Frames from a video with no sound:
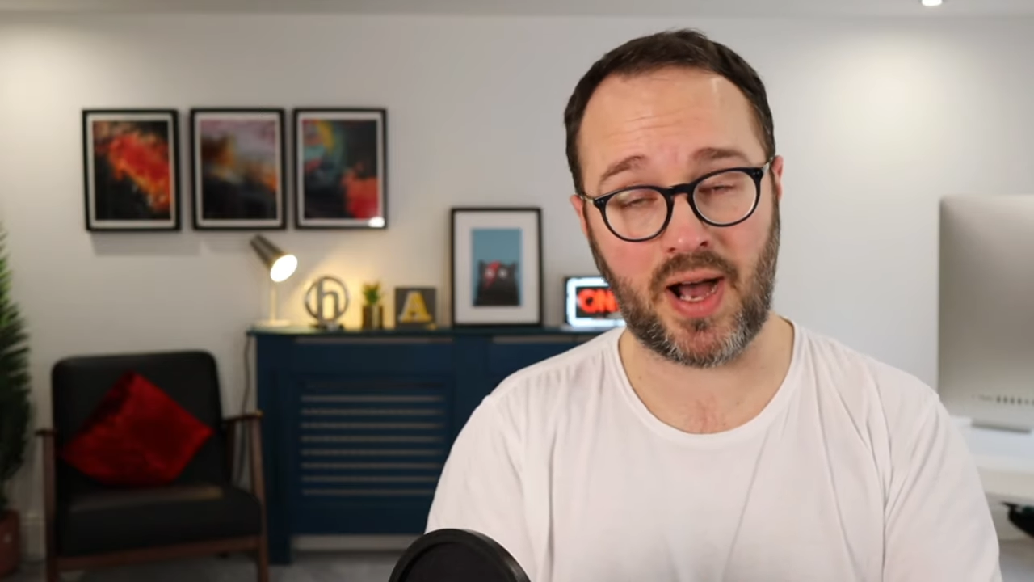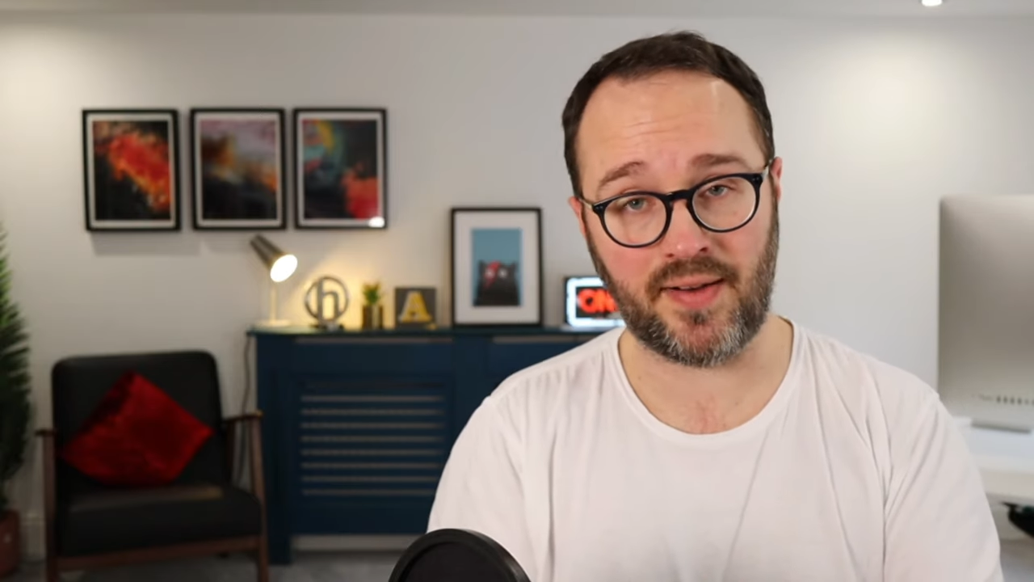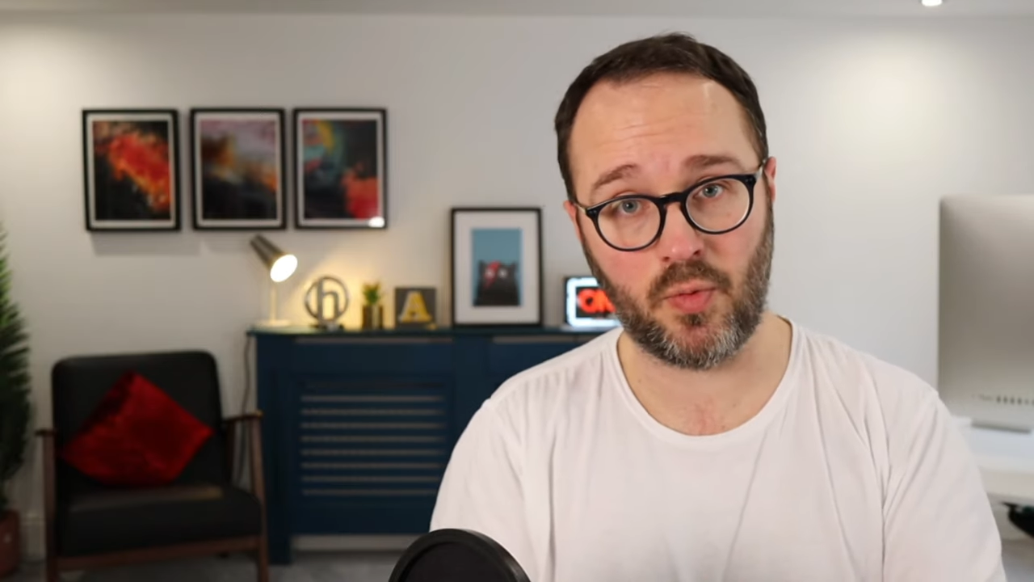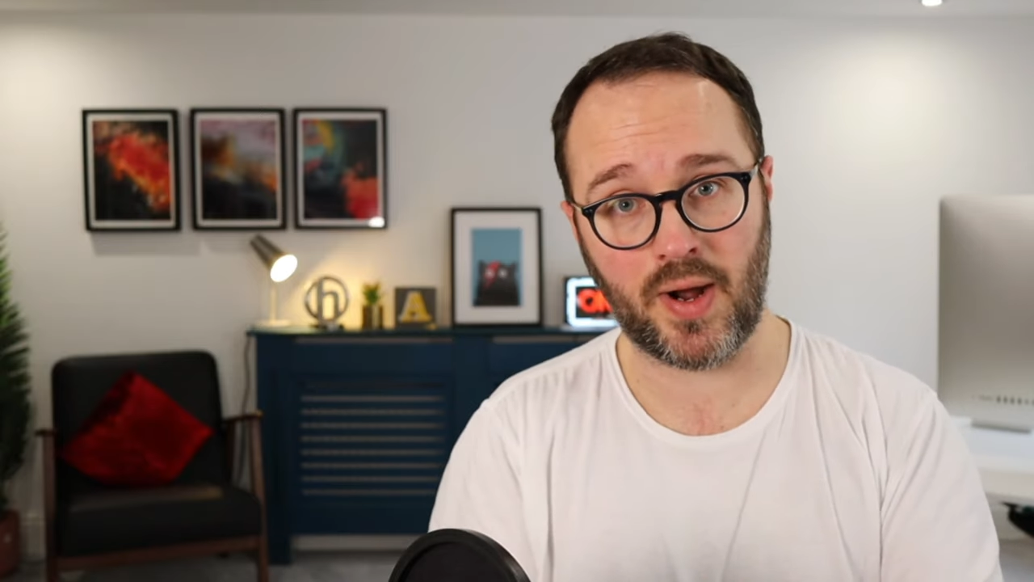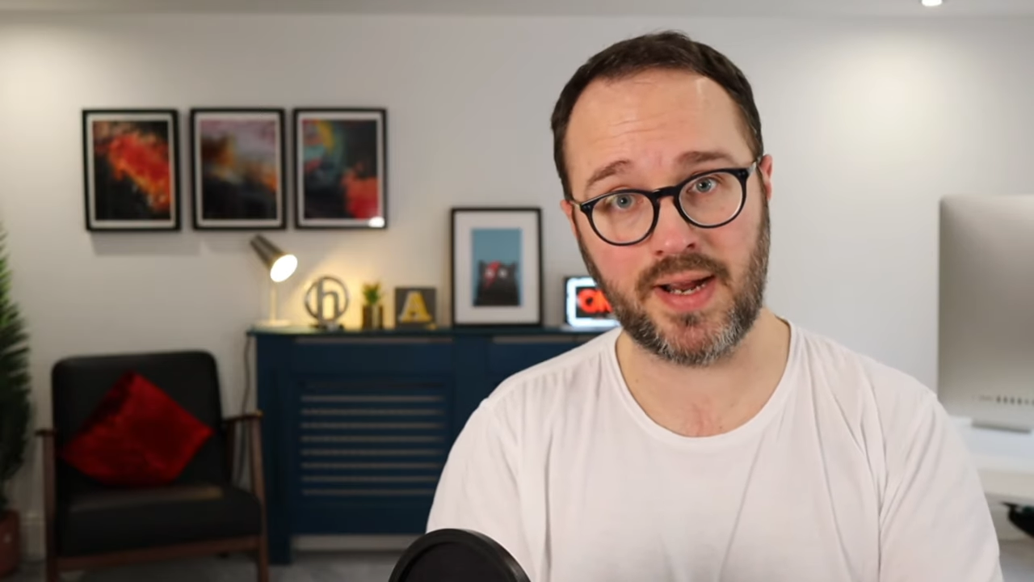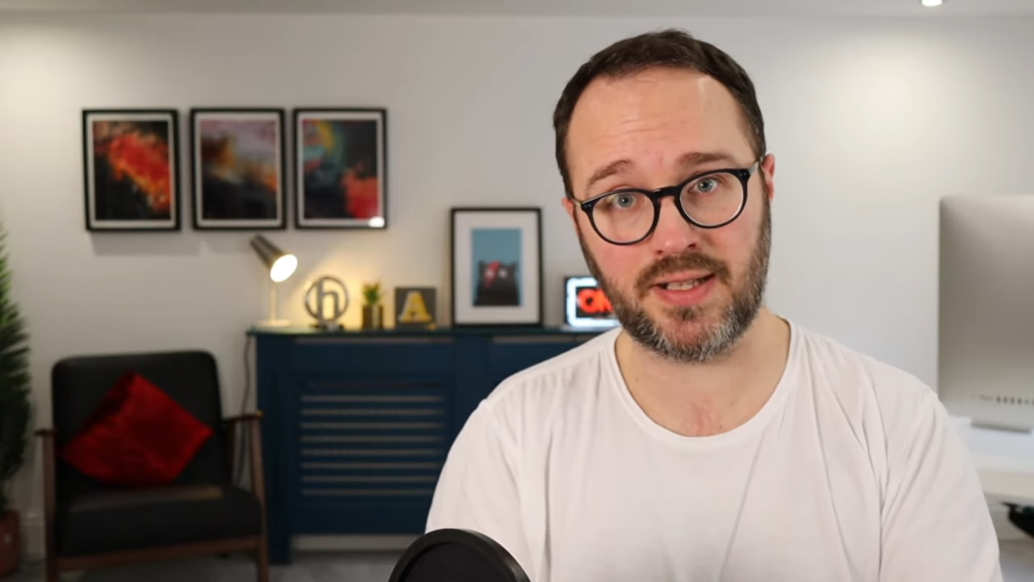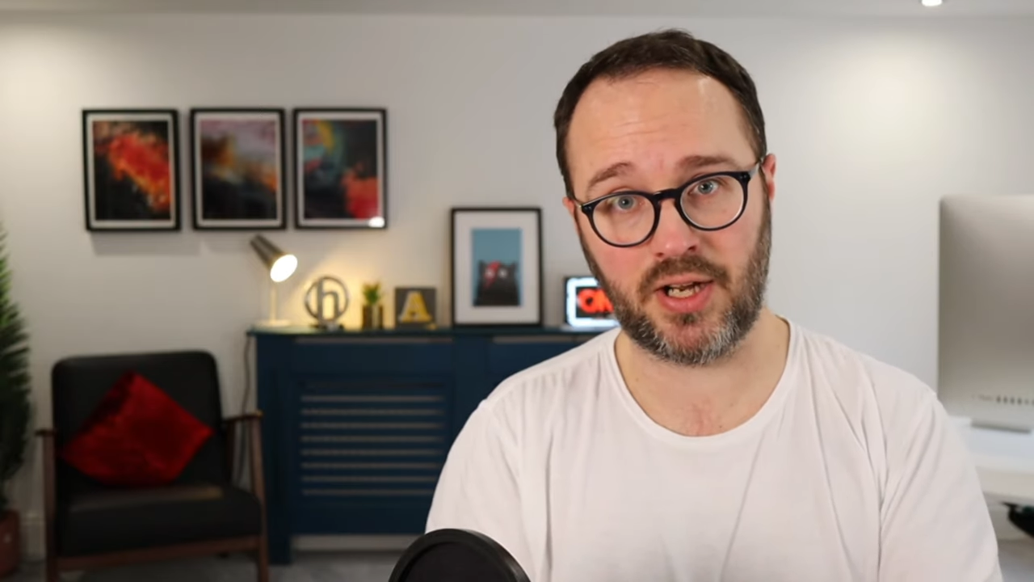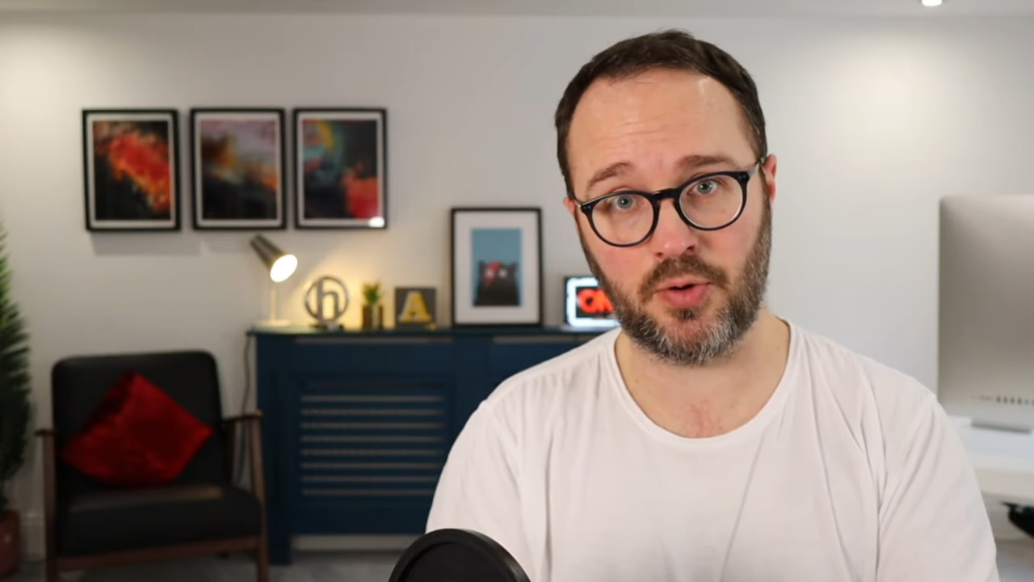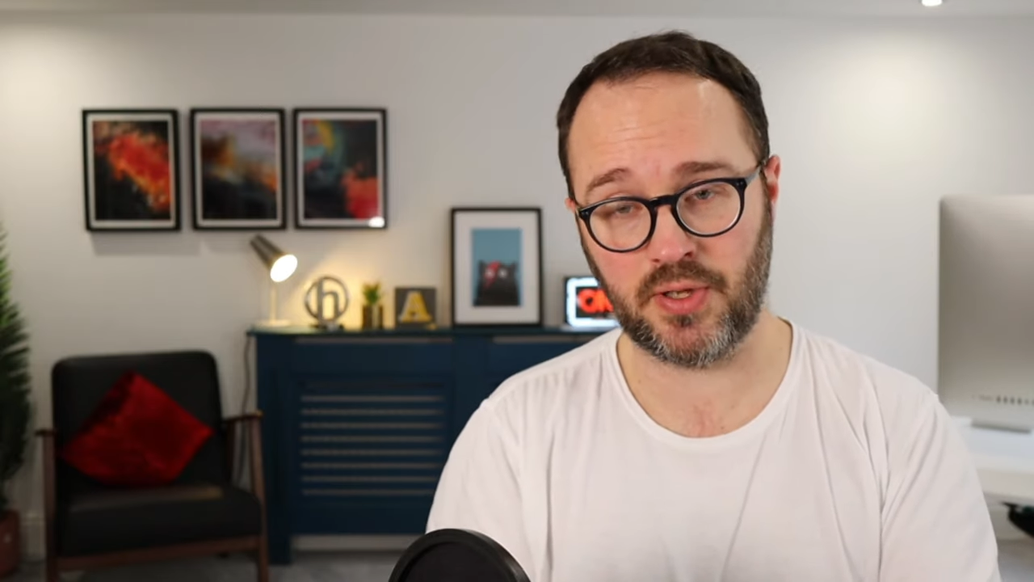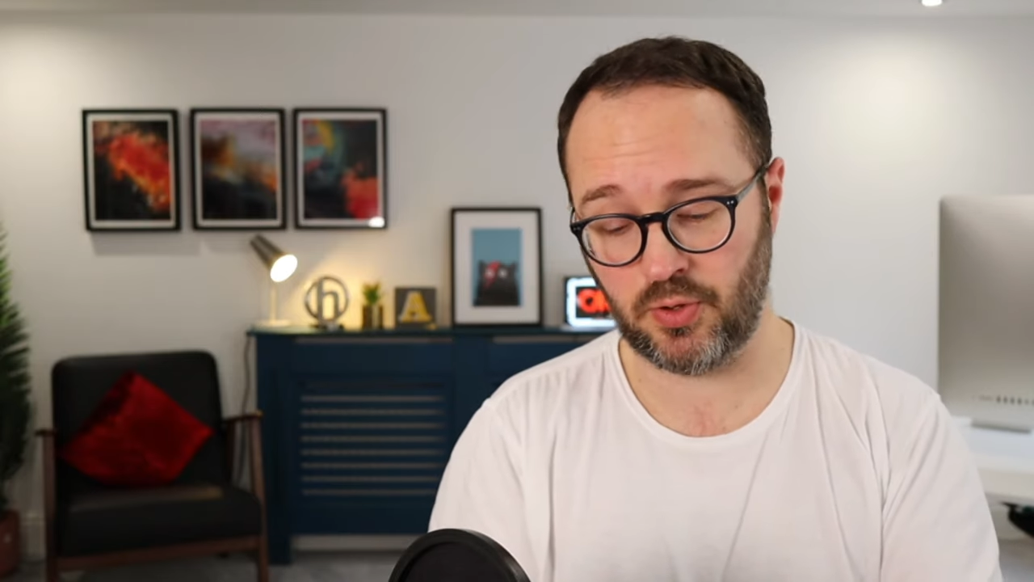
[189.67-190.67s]
other ways to
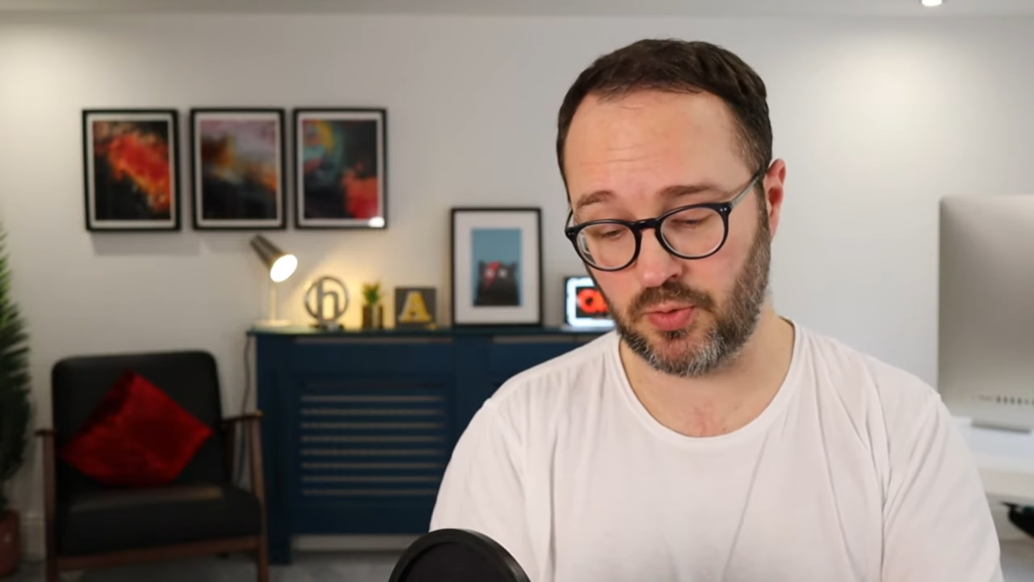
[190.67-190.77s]
help you